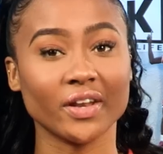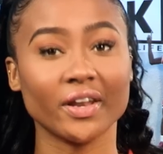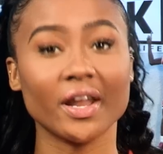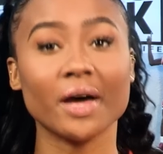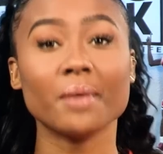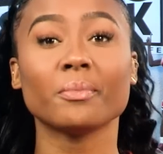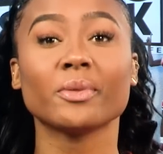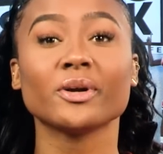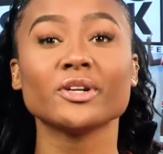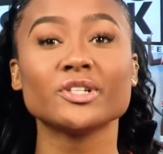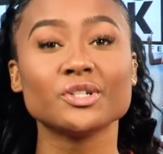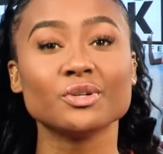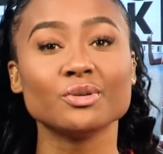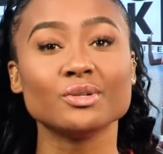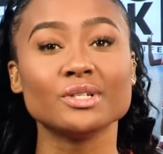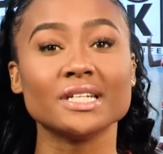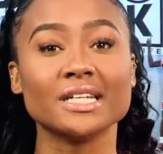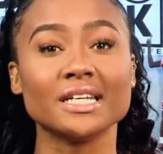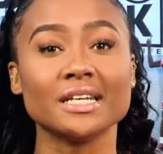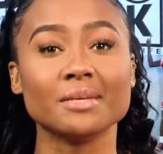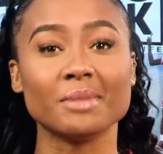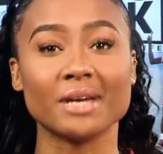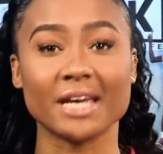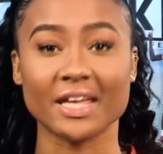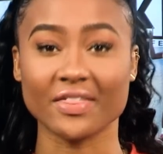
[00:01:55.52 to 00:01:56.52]
the #2
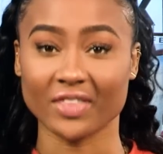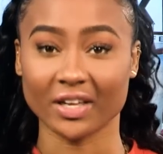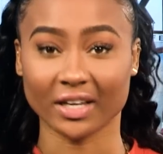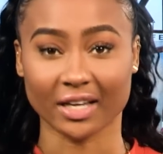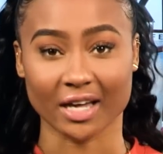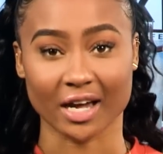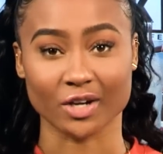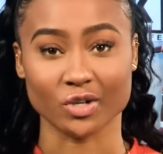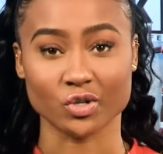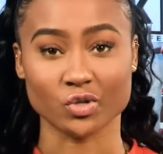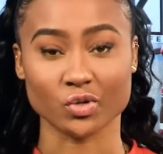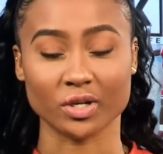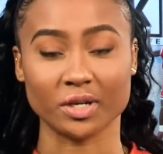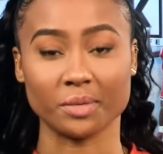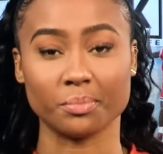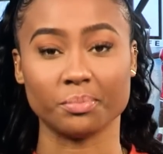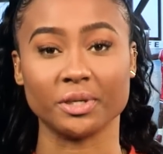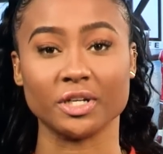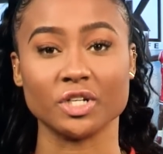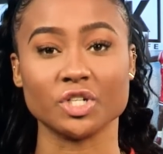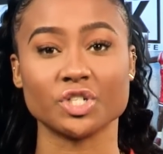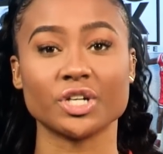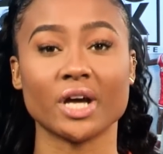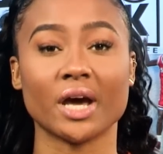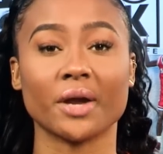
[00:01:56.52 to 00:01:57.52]
team in the country,
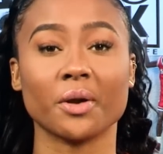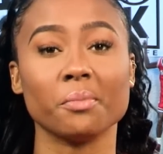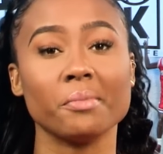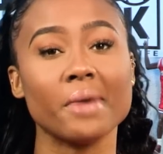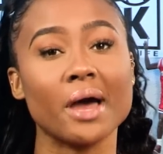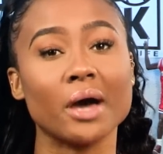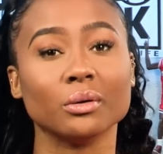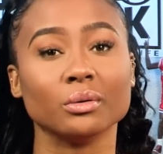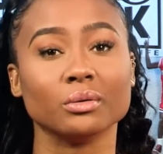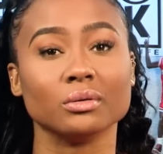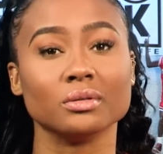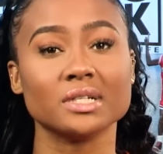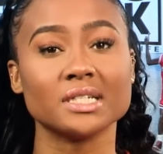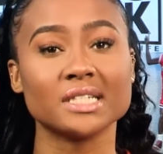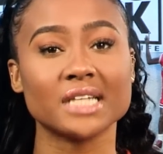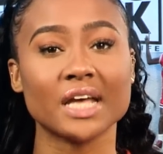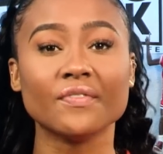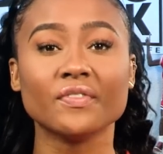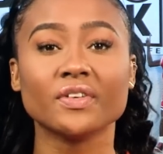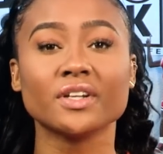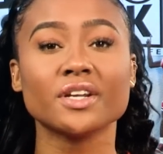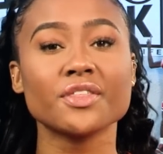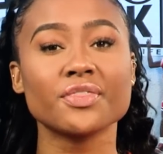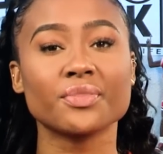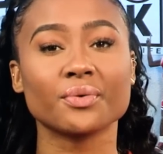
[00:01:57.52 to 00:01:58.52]
beat Shadow Mountain
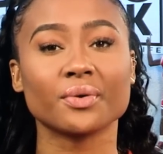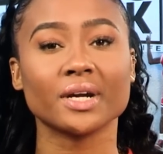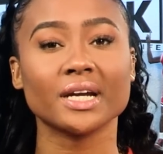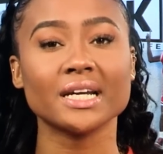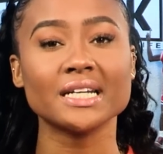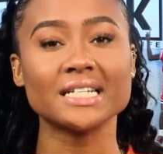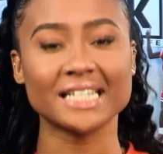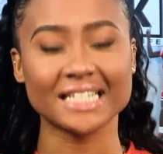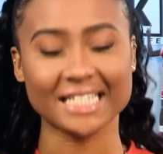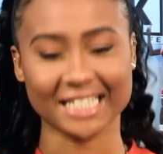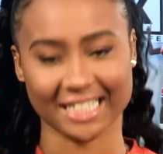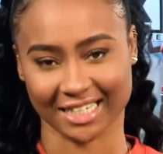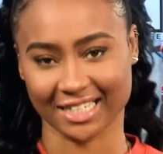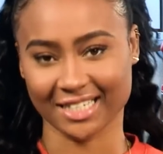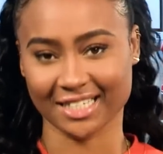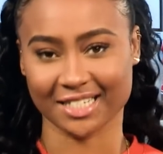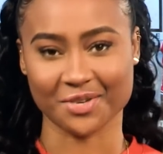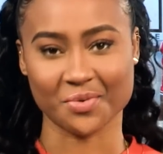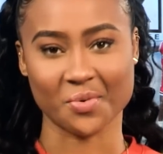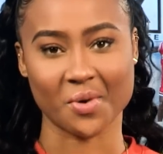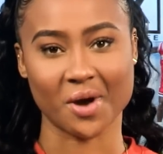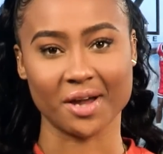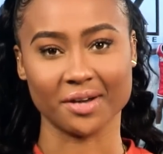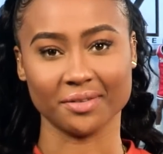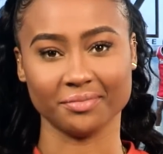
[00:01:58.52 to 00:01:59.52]

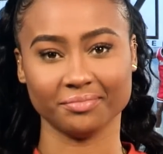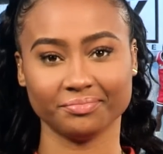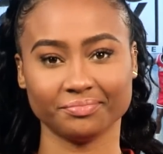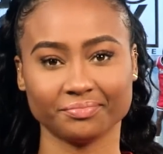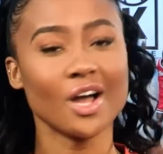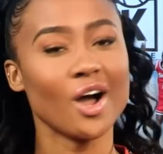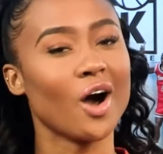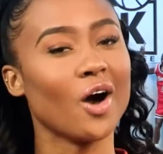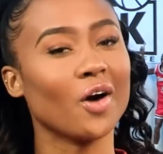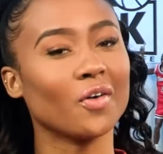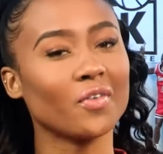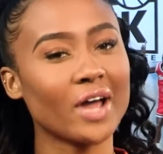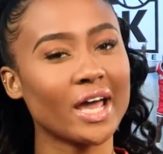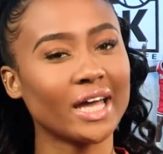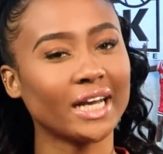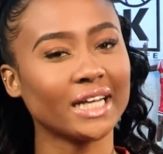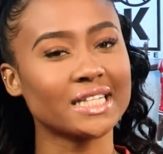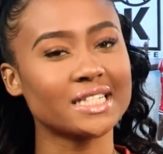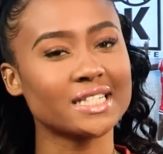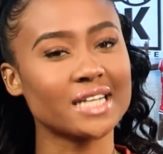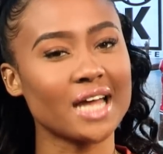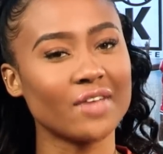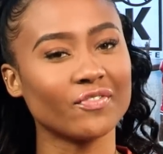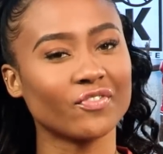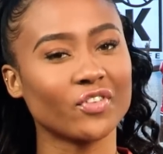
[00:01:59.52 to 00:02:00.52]
73-61. All right,
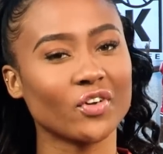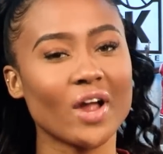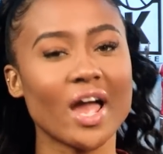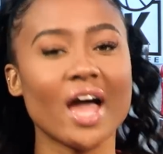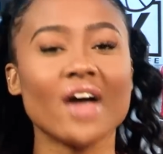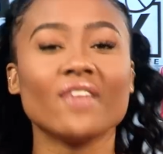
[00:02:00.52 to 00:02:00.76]
it's time for